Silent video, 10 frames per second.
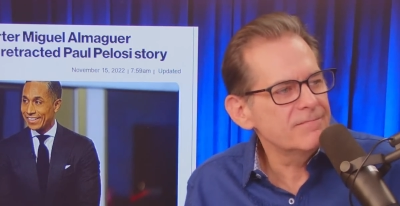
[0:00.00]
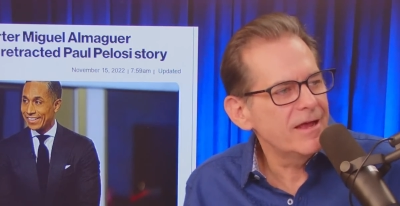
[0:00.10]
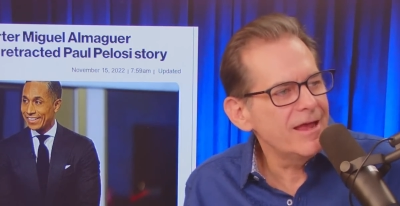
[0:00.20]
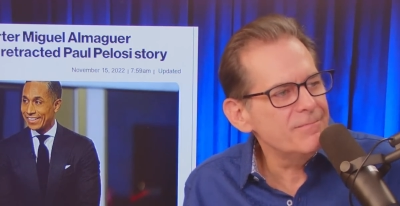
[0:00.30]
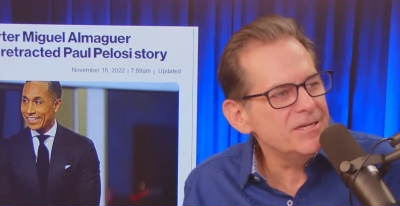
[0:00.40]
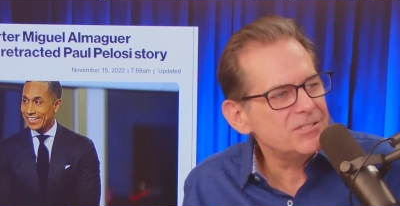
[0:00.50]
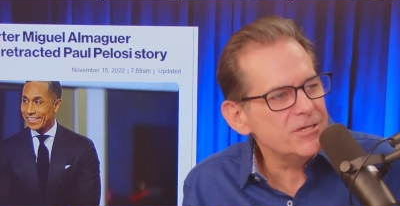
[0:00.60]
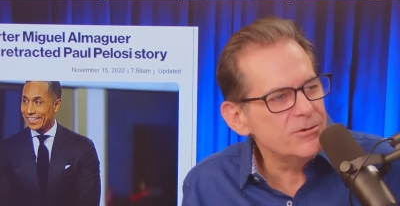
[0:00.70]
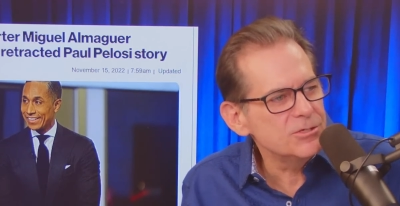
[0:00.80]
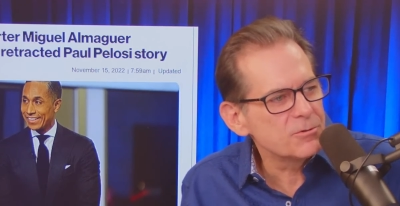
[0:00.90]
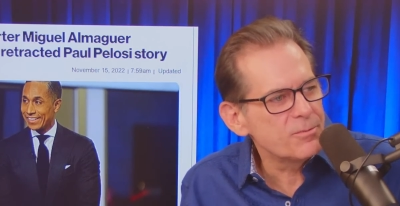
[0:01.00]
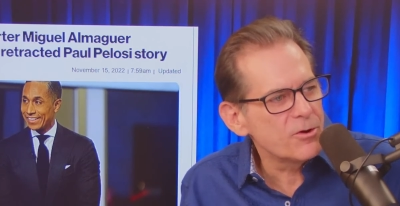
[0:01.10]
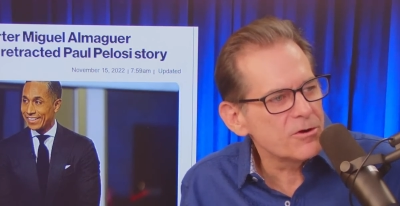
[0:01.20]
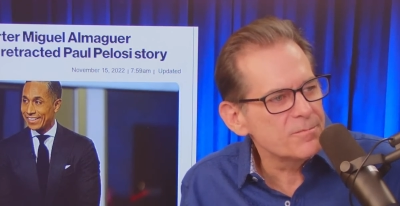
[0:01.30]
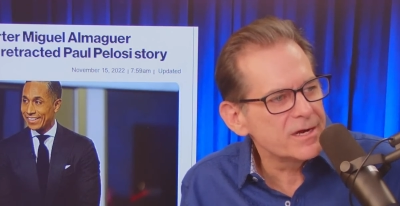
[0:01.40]
Speaker 1: NBC News reporter
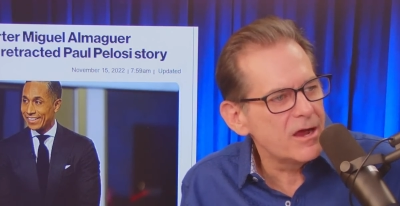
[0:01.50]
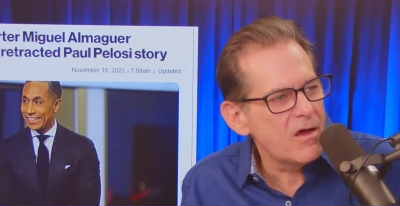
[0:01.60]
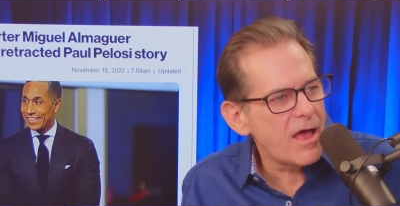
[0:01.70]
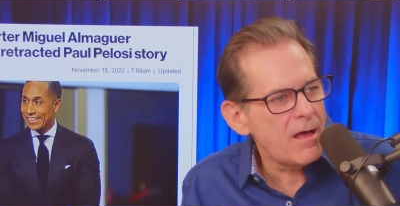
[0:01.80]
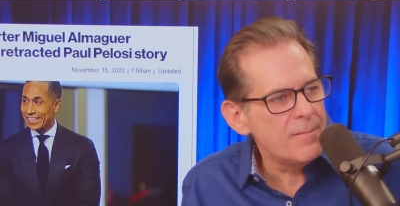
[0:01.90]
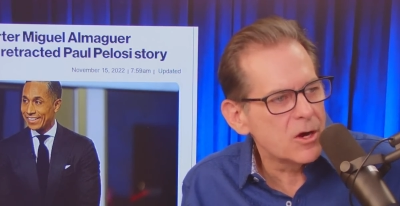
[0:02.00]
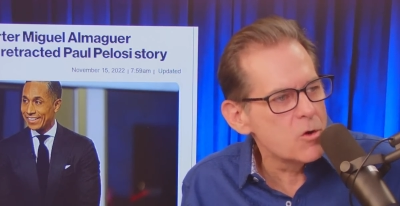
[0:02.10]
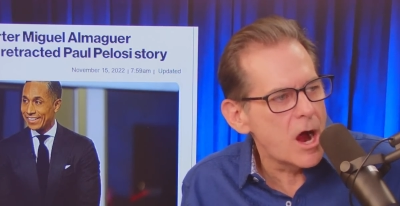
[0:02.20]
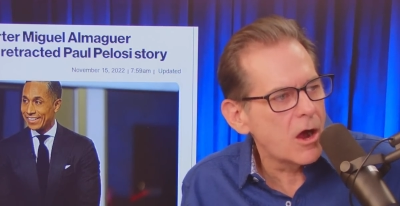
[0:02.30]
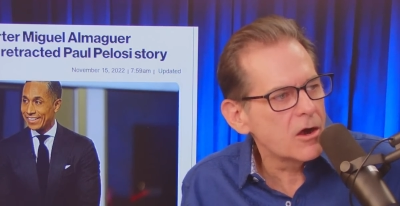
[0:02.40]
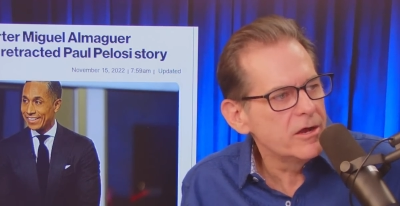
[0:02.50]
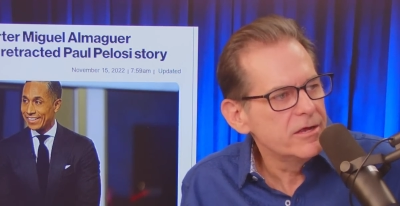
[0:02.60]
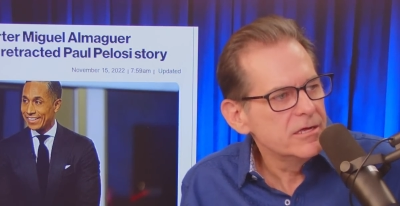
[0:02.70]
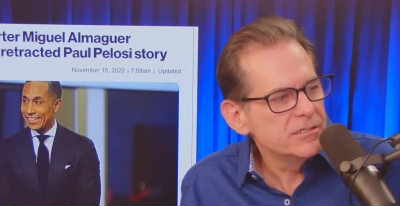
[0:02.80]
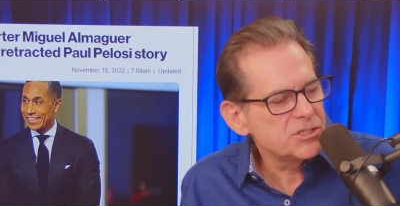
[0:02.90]
Miguel Almaguer
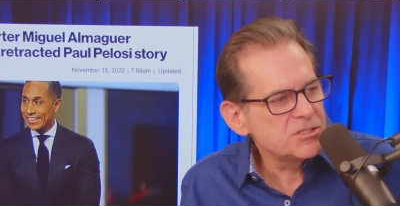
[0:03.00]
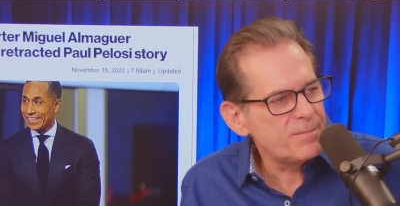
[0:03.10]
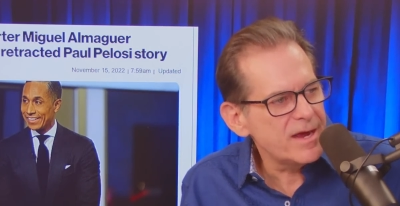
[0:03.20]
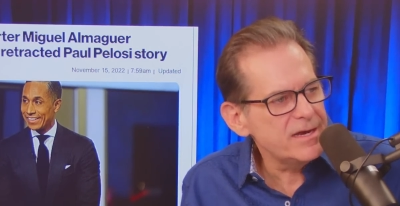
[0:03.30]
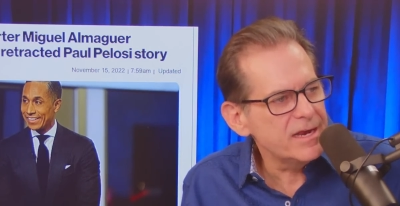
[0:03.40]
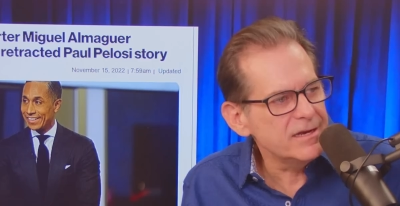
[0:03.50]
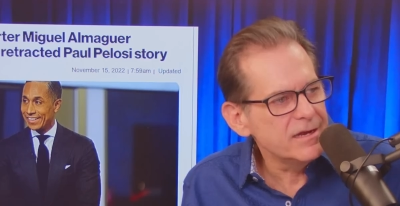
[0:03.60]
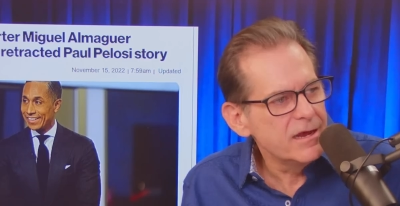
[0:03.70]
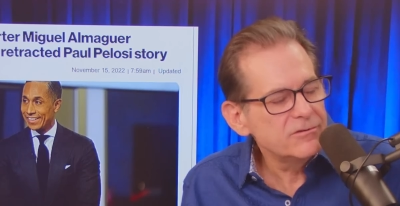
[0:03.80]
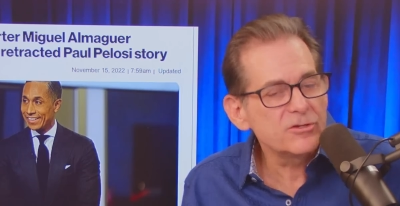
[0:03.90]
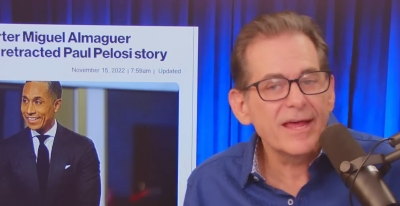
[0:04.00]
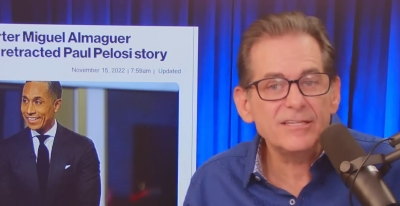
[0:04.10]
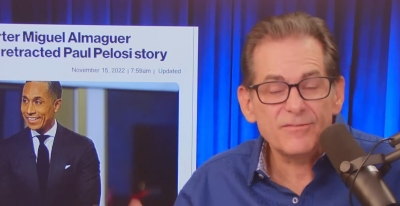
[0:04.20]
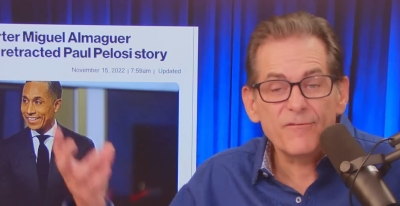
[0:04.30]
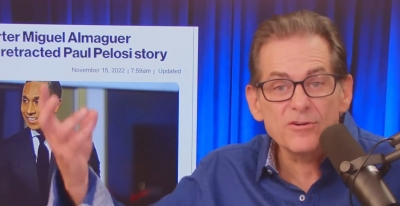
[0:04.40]
oh suspended. God. So they
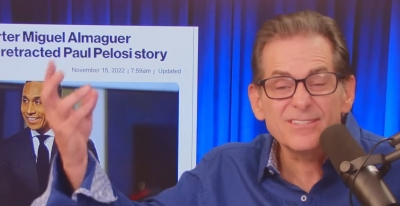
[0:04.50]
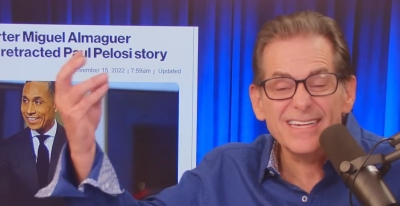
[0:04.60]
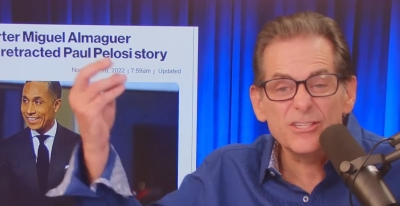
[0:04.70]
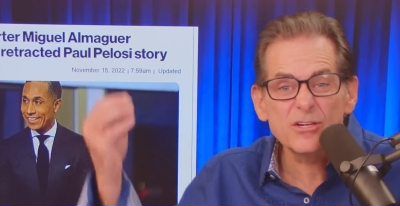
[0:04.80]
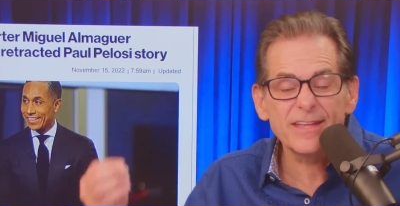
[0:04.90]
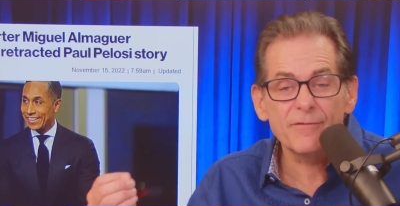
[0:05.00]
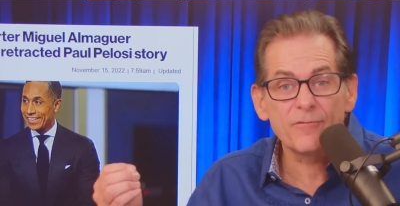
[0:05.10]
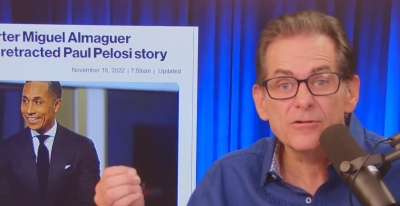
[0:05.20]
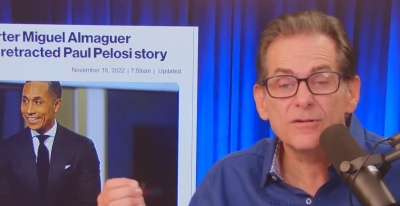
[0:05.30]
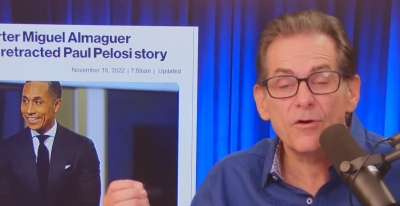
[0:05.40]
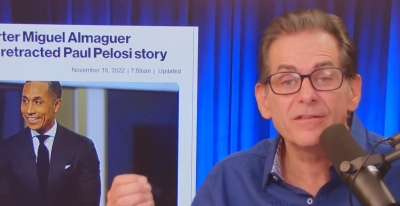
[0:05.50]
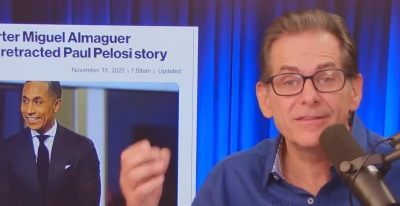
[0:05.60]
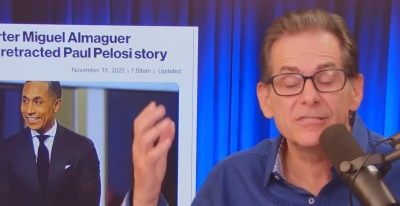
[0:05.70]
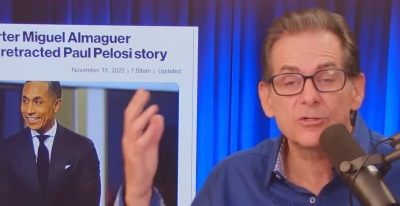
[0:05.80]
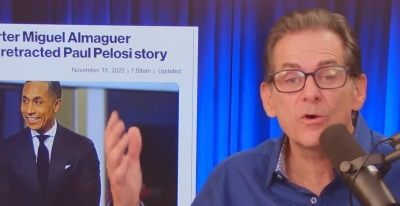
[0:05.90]
first they took that. First of all, the
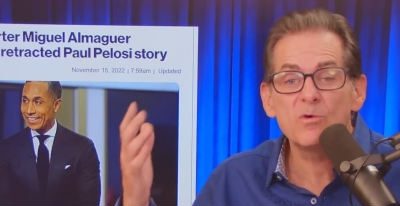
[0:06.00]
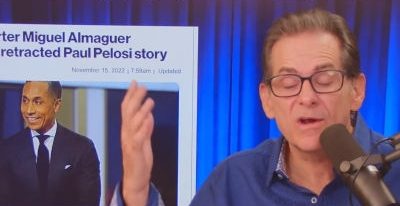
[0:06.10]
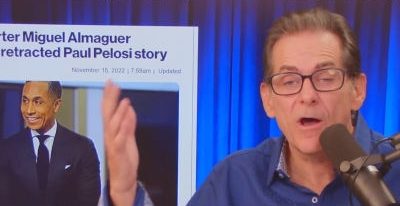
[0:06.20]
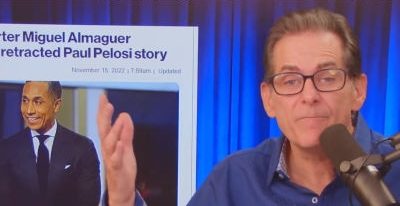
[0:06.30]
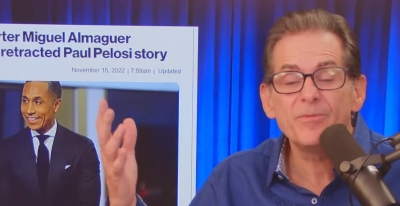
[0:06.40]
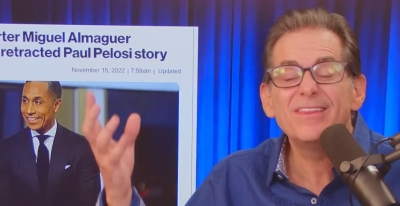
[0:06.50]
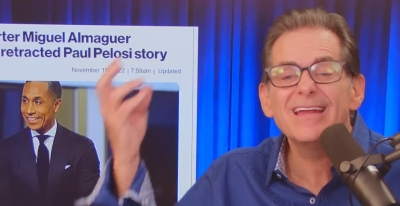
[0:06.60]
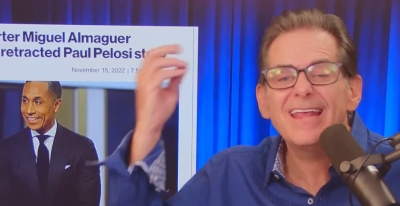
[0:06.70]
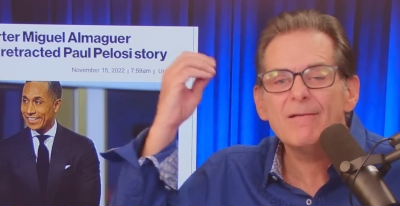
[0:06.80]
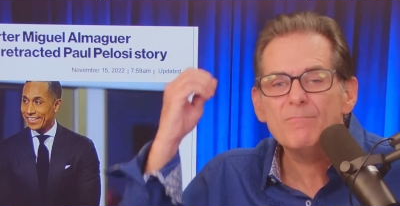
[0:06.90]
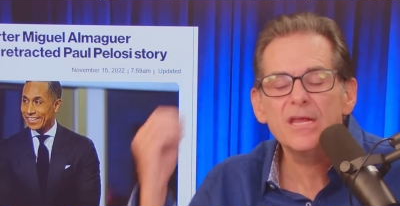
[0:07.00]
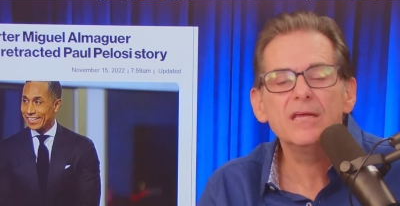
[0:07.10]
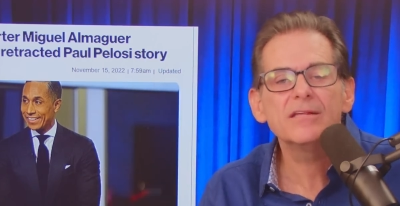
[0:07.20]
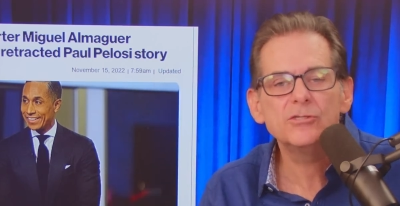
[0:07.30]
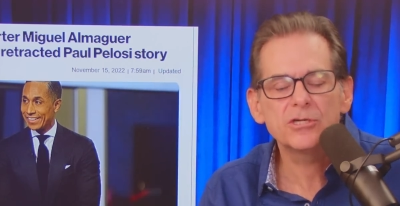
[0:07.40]
story went up. Then they
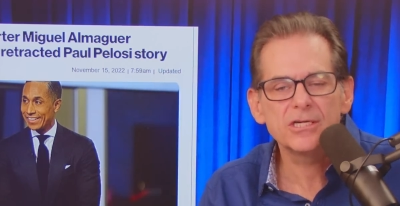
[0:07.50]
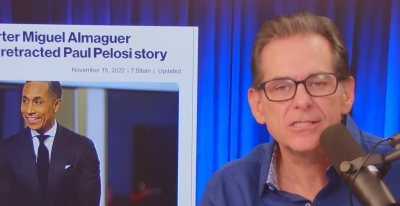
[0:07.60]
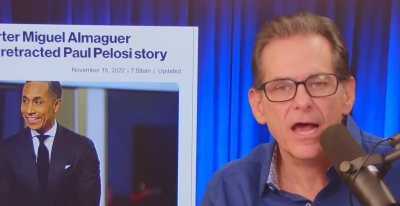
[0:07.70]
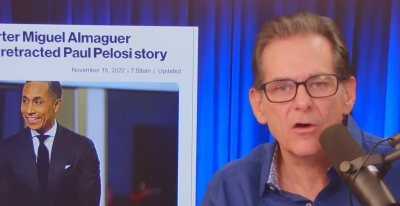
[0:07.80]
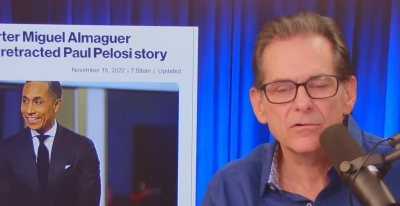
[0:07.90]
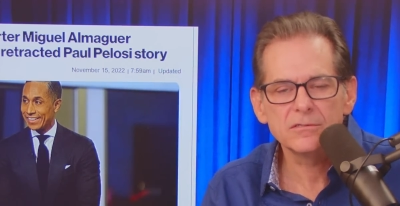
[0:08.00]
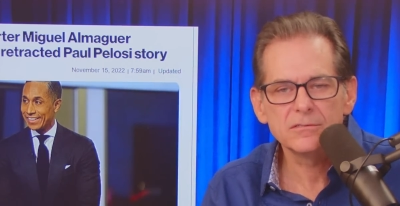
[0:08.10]
immediately took it down,